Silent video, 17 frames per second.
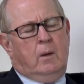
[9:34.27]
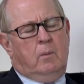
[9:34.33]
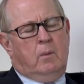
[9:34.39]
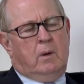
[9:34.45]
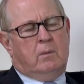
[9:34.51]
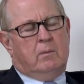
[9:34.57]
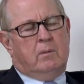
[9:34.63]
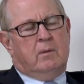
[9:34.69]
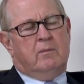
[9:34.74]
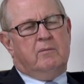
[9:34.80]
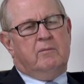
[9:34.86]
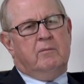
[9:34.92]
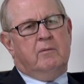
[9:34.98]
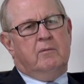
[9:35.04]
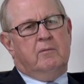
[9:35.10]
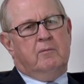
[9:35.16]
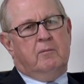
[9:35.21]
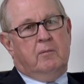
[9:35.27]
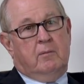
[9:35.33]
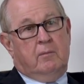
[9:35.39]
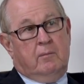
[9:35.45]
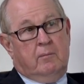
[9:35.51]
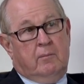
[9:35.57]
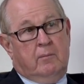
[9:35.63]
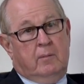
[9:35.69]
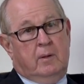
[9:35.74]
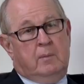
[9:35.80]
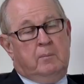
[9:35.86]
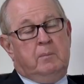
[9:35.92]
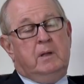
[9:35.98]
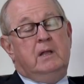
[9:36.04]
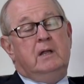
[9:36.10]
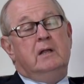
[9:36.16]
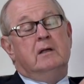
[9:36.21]
Well,
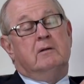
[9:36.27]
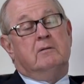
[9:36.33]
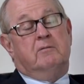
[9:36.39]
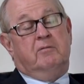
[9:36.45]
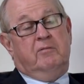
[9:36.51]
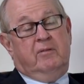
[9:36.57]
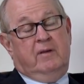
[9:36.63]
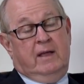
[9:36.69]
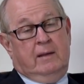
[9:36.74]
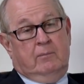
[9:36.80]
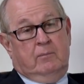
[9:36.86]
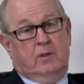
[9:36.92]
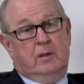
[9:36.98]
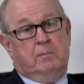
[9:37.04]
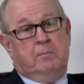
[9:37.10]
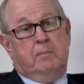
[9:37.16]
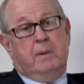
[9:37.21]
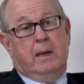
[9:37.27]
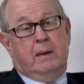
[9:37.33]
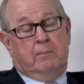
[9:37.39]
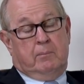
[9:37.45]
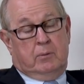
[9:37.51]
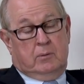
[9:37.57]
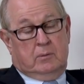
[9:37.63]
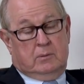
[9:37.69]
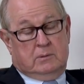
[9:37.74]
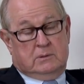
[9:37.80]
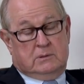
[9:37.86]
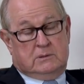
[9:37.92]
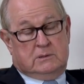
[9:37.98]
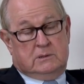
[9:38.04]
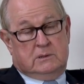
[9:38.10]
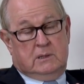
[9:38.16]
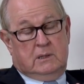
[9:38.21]
immediate family
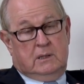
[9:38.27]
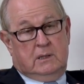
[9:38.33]
members